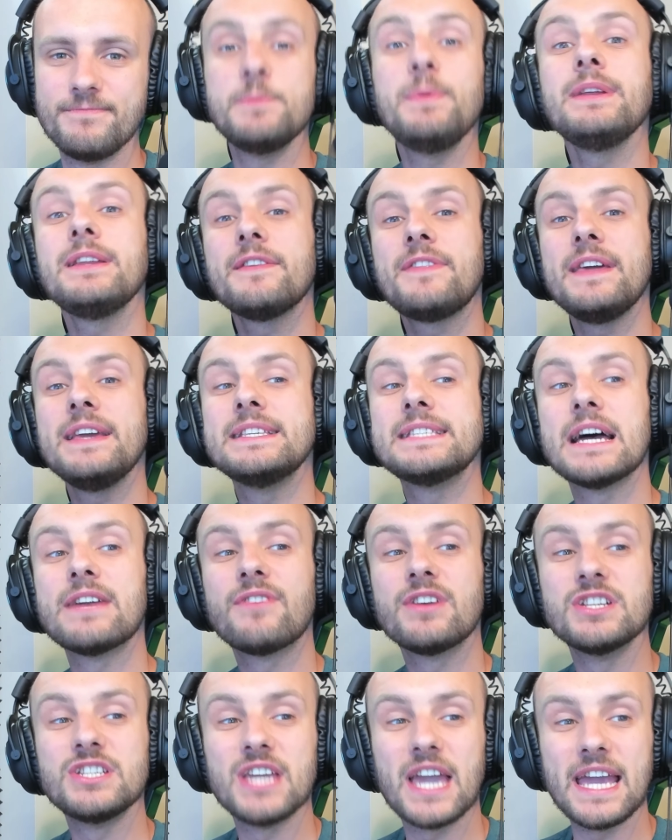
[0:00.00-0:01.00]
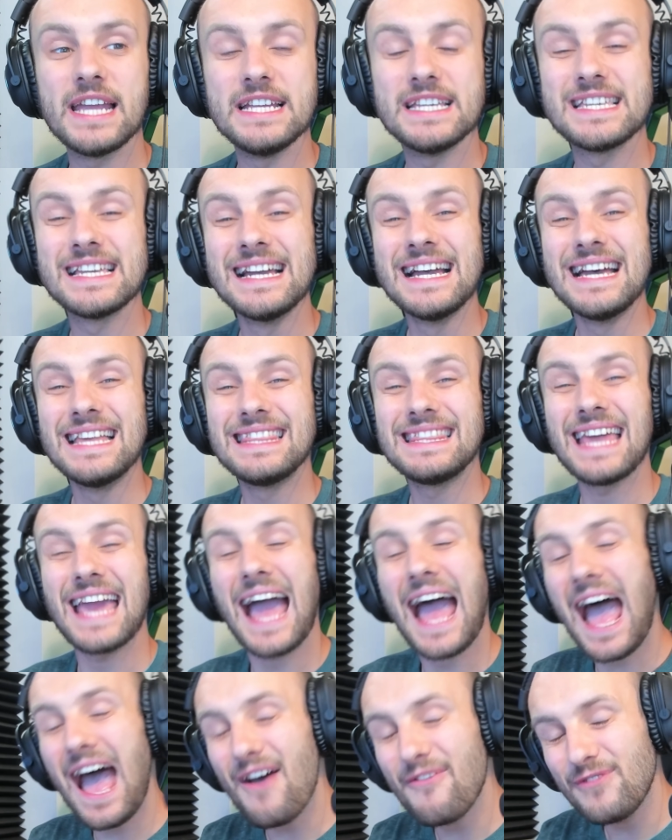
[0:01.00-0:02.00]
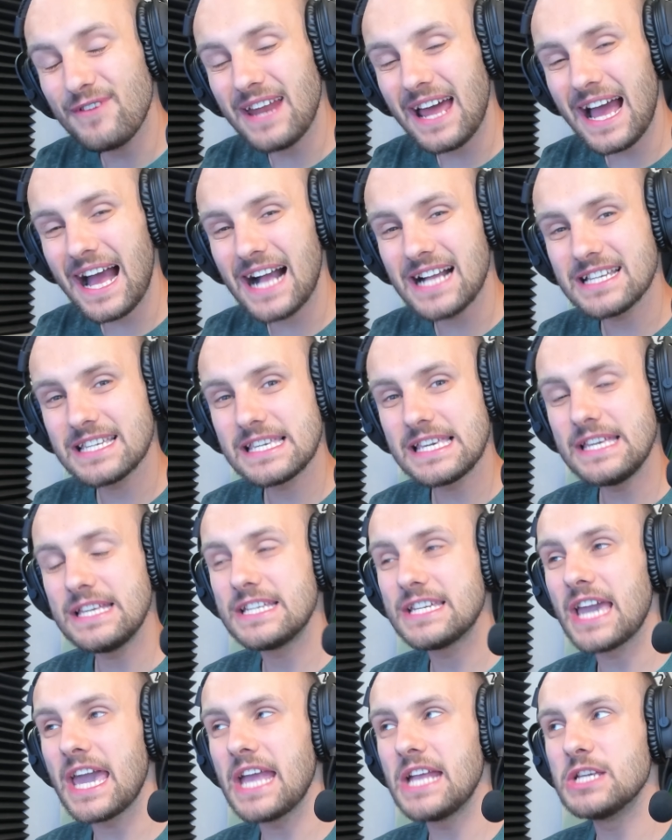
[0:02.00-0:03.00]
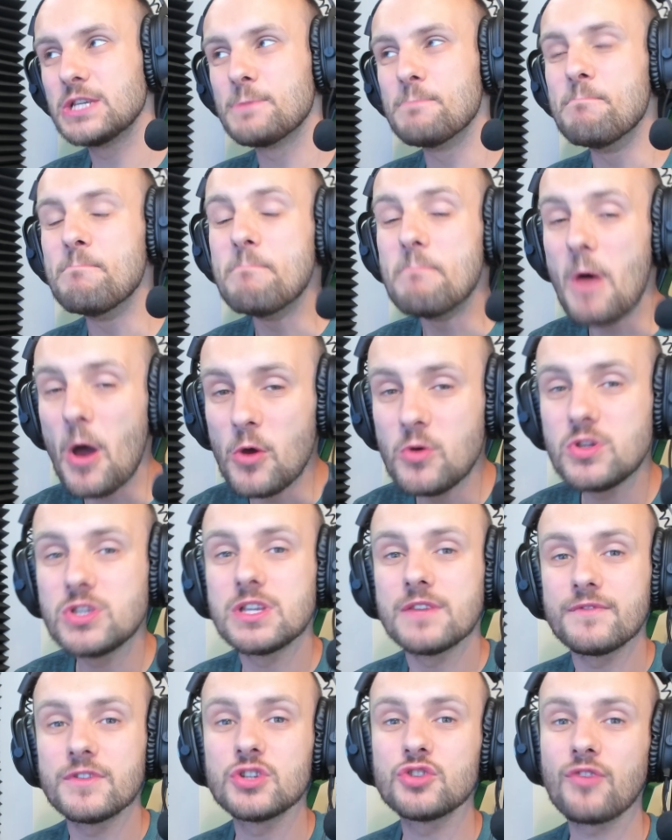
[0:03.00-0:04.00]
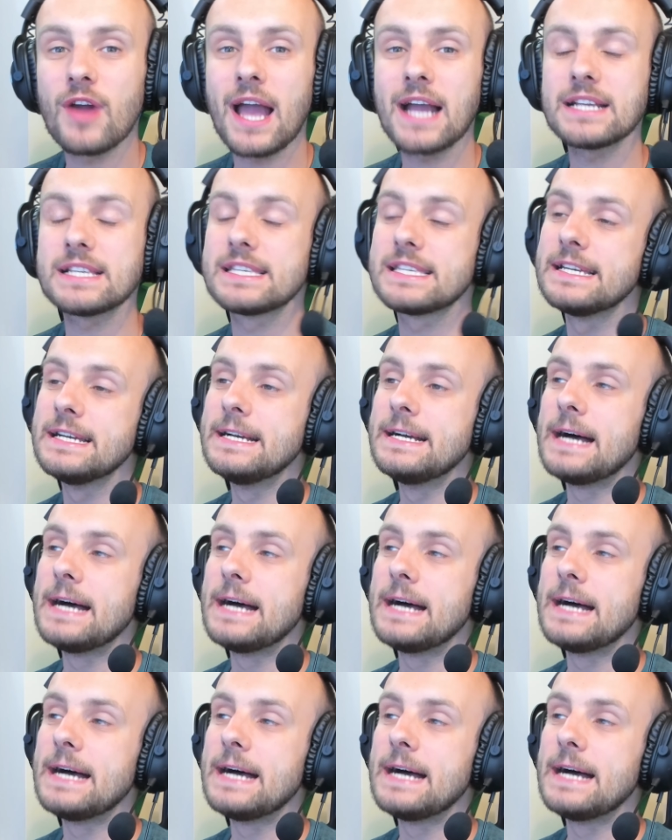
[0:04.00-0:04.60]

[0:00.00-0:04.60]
Bigger things that are unchanged, they haven't actually changed most of the tracks.